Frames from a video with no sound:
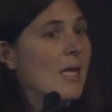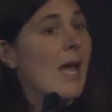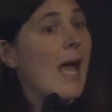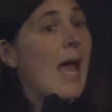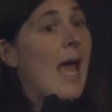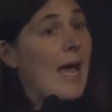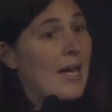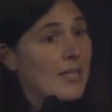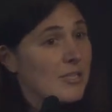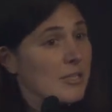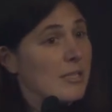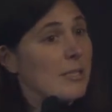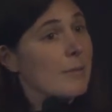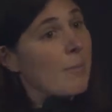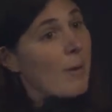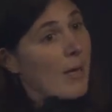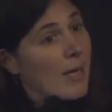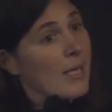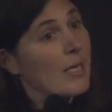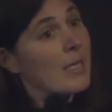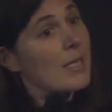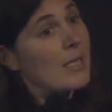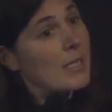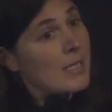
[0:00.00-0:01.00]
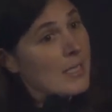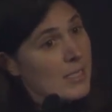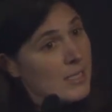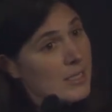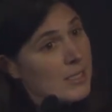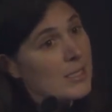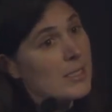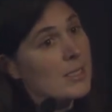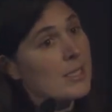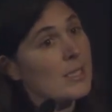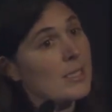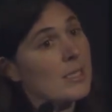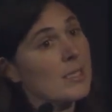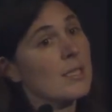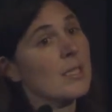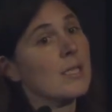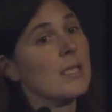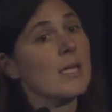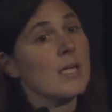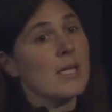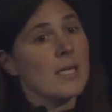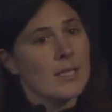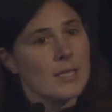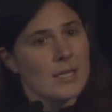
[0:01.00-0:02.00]
actually by a clinician
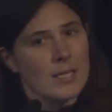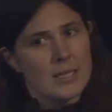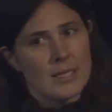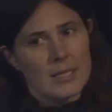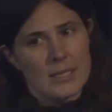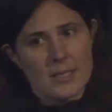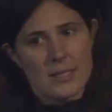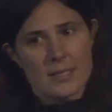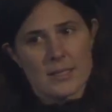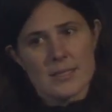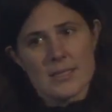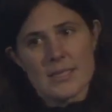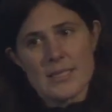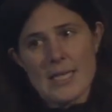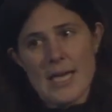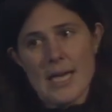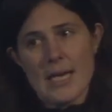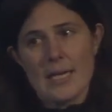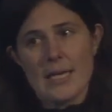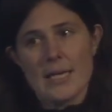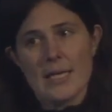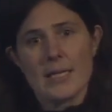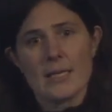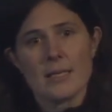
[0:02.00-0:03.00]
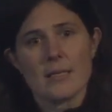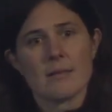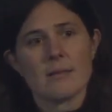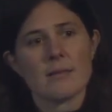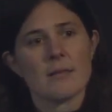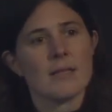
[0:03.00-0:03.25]
in the clinical setting,